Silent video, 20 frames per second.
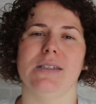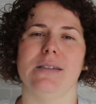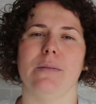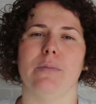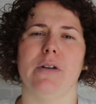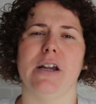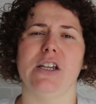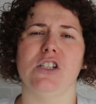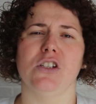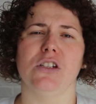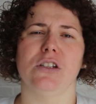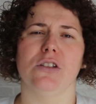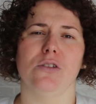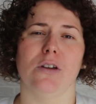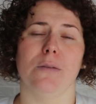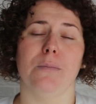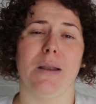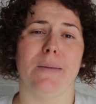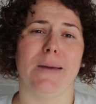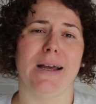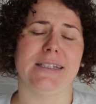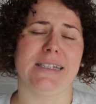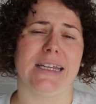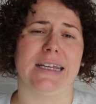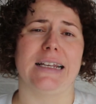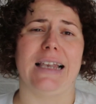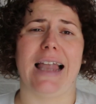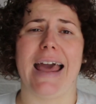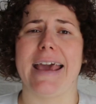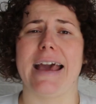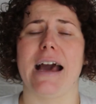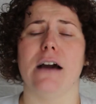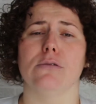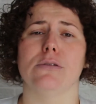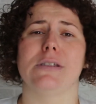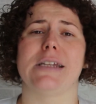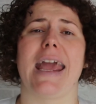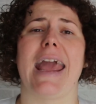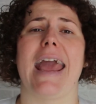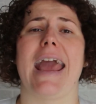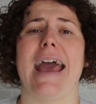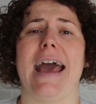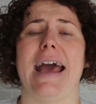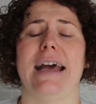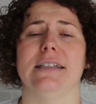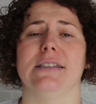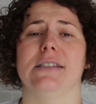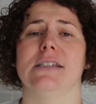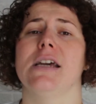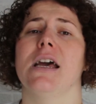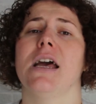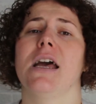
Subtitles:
separation into implementing layout and